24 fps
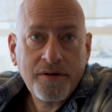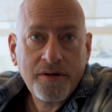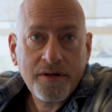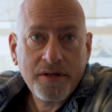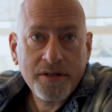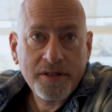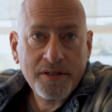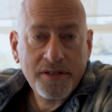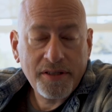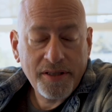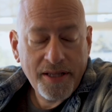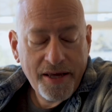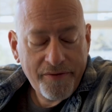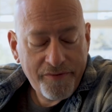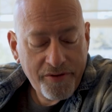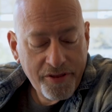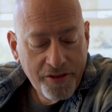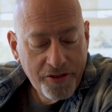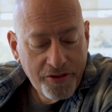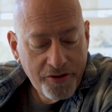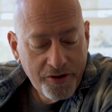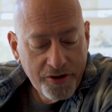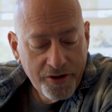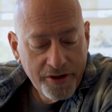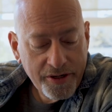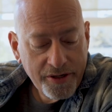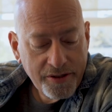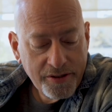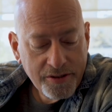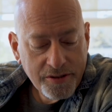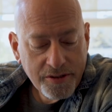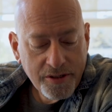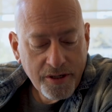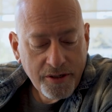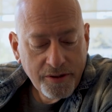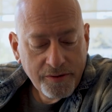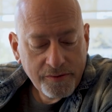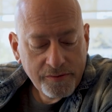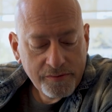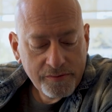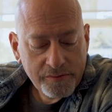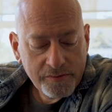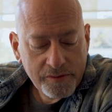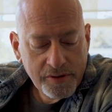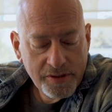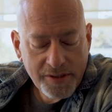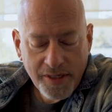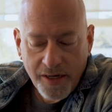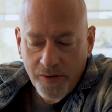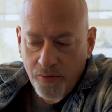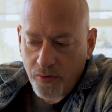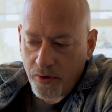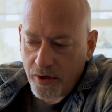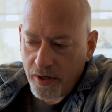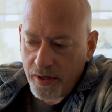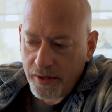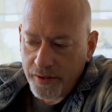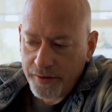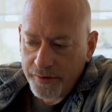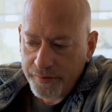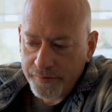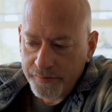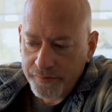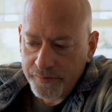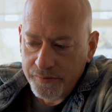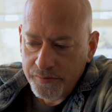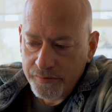like 11.30 or so. Does that work? That's-